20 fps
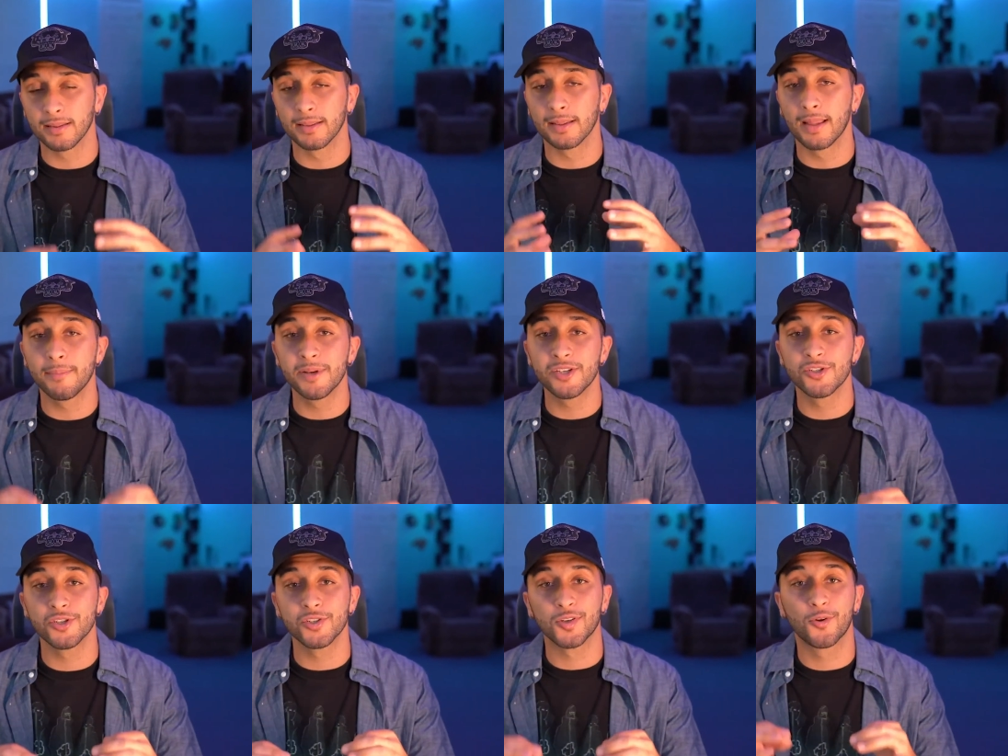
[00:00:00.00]
let
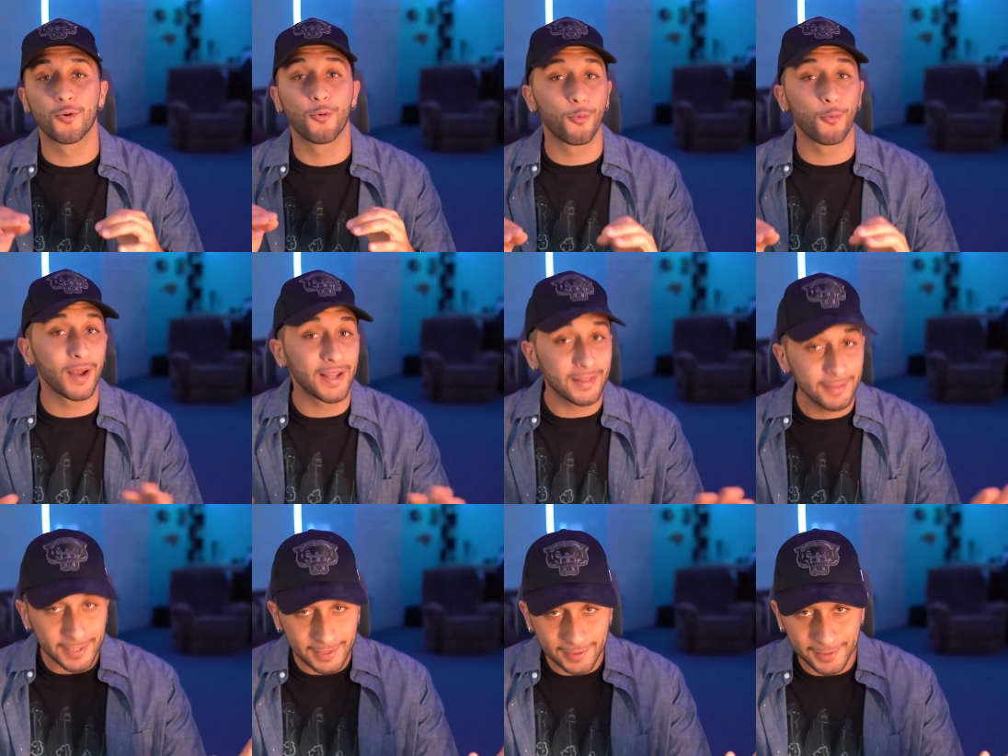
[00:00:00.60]
me just
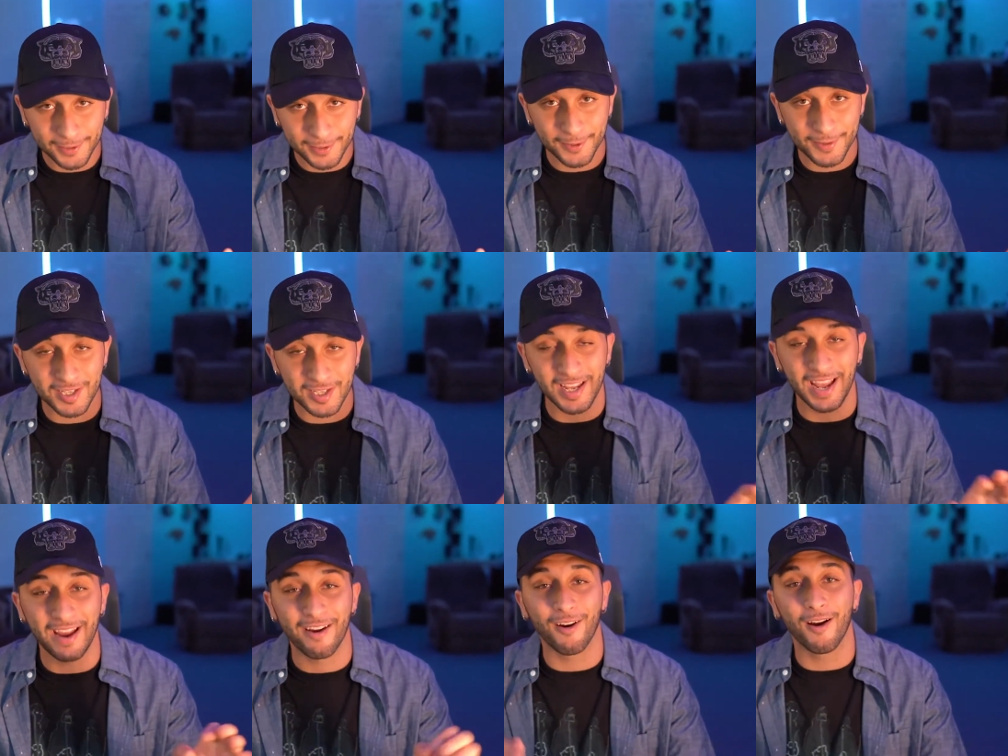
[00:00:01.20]
quickly clear
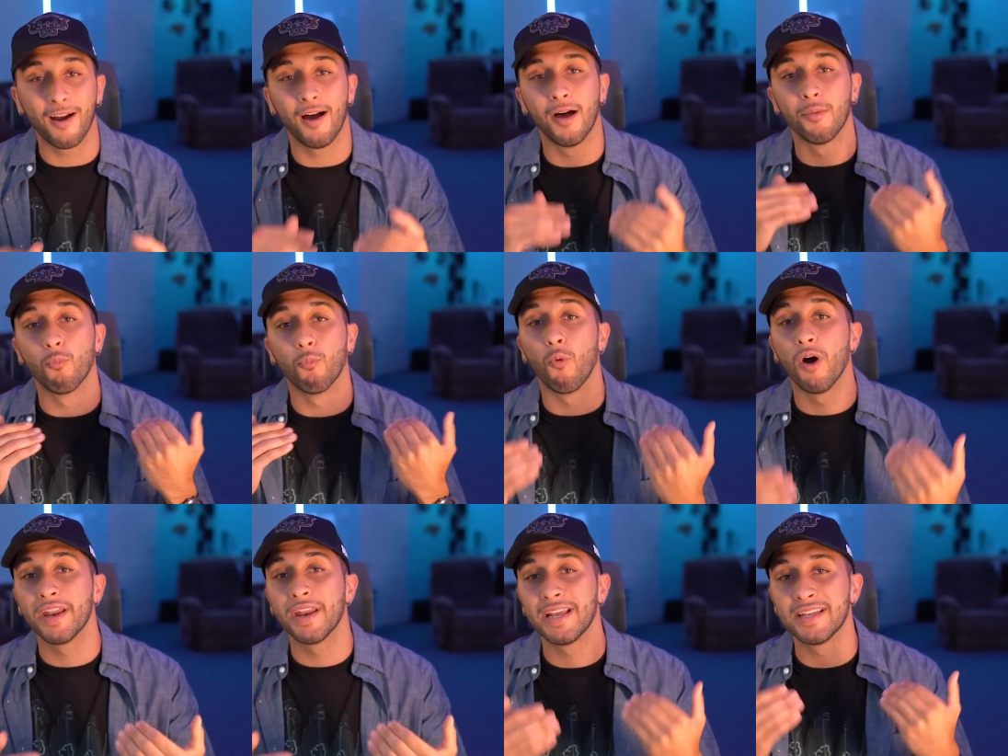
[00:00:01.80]
the air
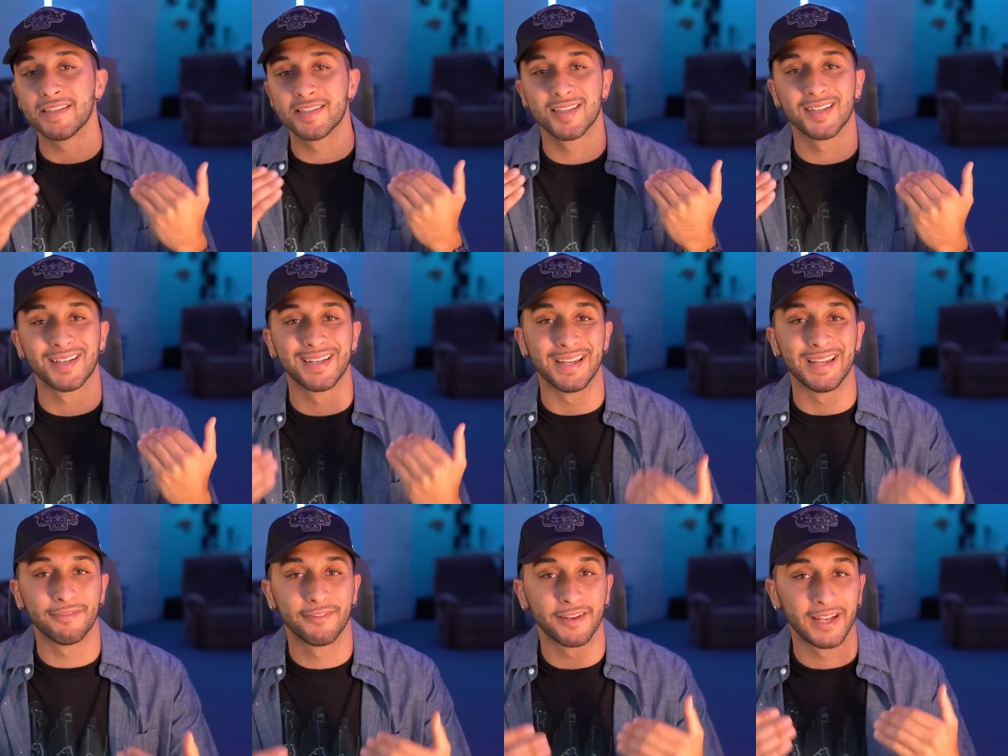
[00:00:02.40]
on what a
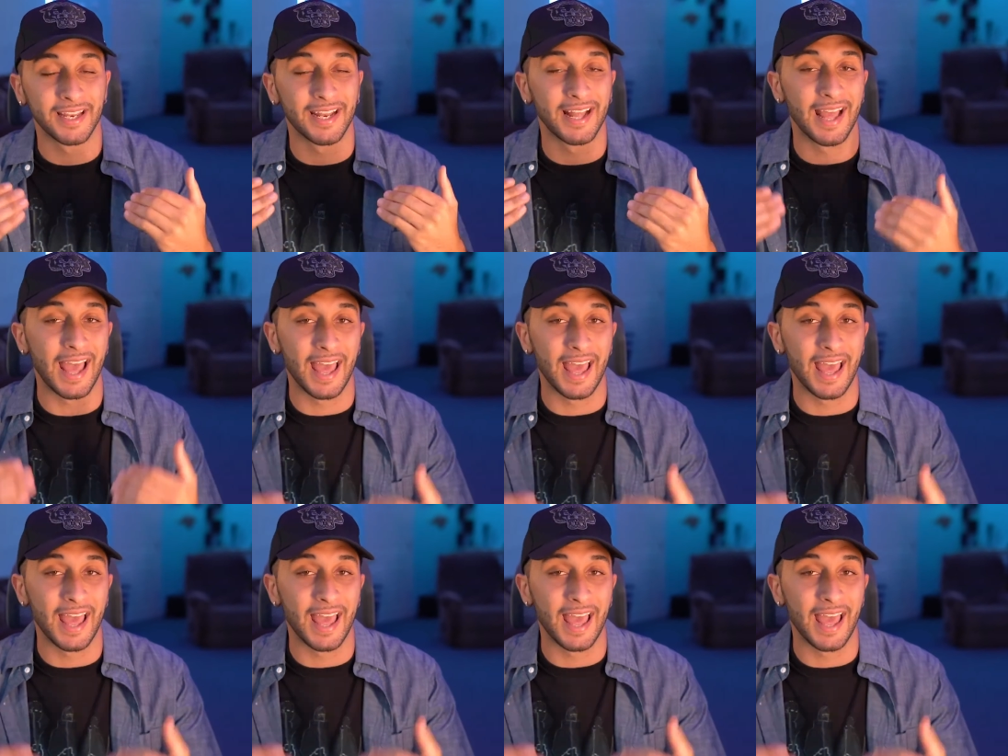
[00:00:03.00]
significant